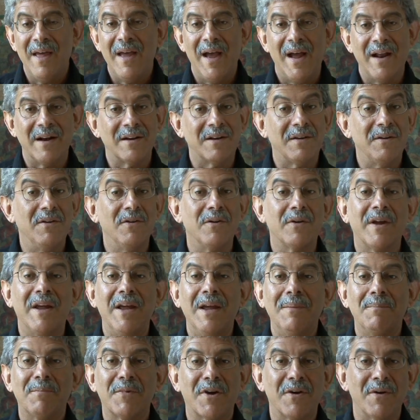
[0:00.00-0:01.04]
and you
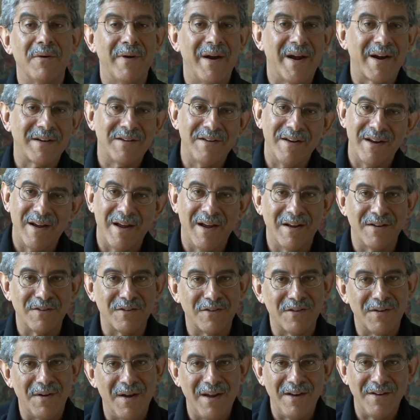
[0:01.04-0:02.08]
keep correcting and
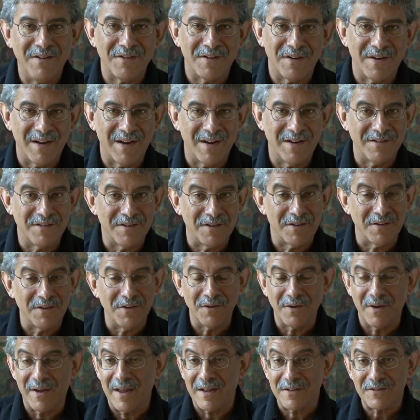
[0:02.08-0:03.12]
changing until
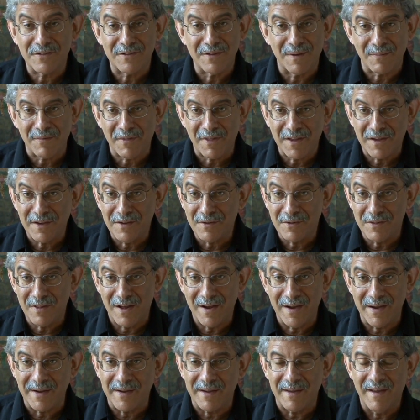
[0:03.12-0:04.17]
you get something you
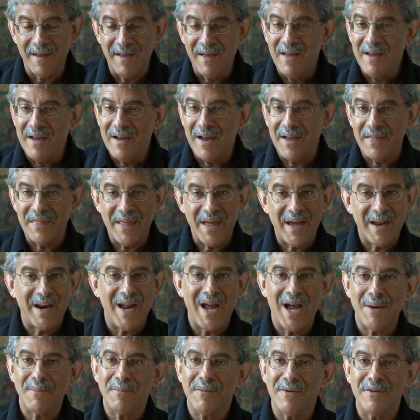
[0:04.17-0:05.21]
like. And that
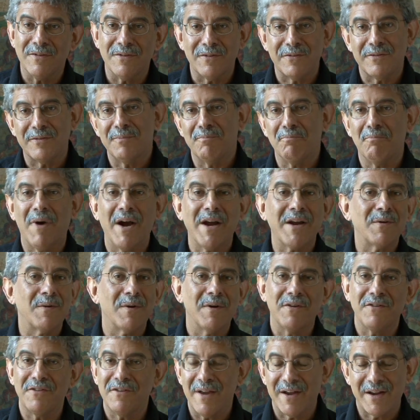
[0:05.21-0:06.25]
happens
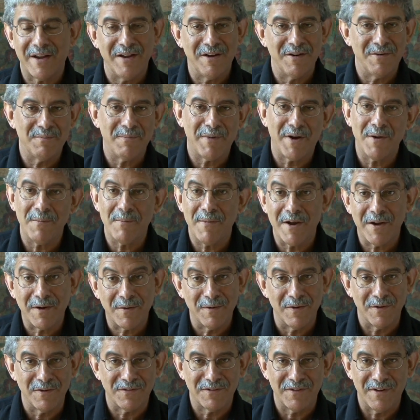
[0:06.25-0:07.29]
microsecond by
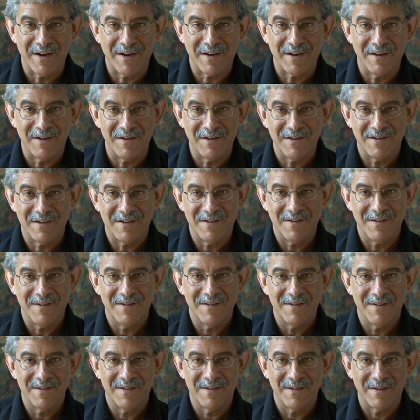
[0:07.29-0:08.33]
microsecond.
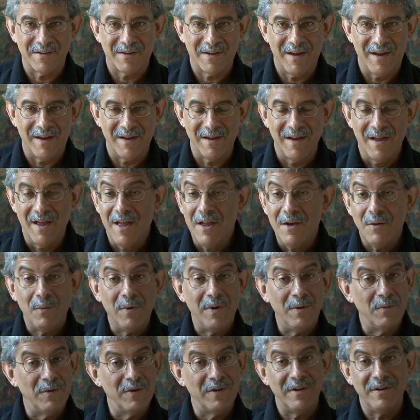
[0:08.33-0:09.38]
Okay,
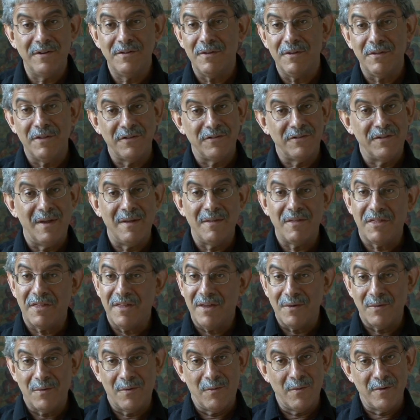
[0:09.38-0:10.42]
we really do the same
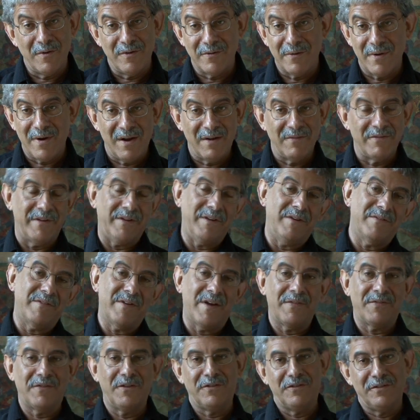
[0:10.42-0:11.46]
thing when we're driving. You've
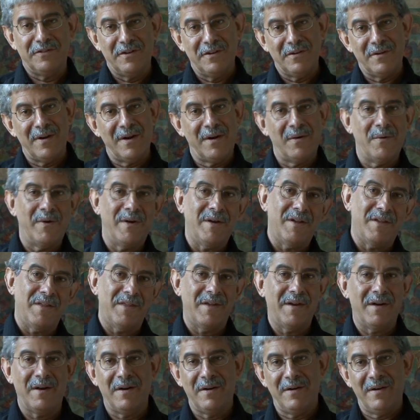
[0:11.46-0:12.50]
got the steering wheel
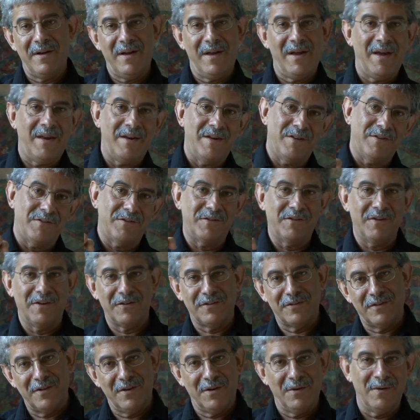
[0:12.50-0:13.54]
there, and it's
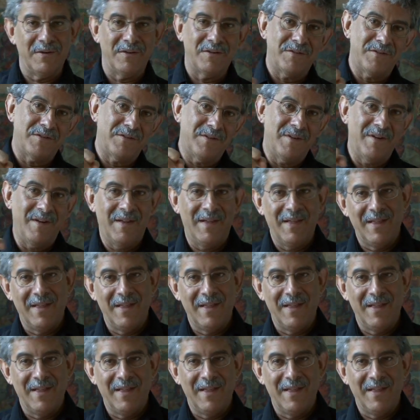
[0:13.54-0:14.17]
just always